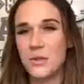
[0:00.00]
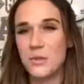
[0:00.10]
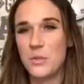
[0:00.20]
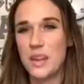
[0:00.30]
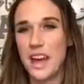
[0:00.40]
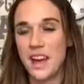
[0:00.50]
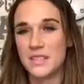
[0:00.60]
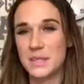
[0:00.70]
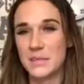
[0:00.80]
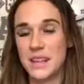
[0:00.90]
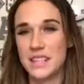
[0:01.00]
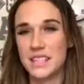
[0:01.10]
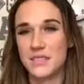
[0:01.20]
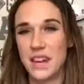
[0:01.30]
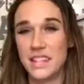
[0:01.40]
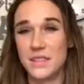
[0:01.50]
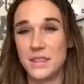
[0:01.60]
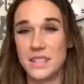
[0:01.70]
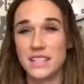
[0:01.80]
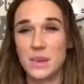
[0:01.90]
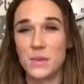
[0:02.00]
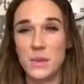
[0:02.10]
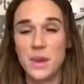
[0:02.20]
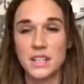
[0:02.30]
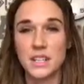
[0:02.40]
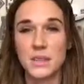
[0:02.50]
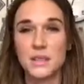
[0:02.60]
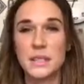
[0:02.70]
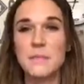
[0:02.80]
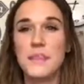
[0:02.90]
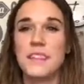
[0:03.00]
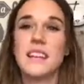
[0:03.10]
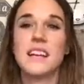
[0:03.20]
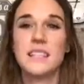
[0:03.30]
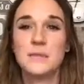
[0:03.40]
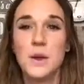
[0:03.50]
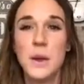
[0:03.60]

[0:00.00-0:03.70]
we have some ideas of activities that we want to do, something that has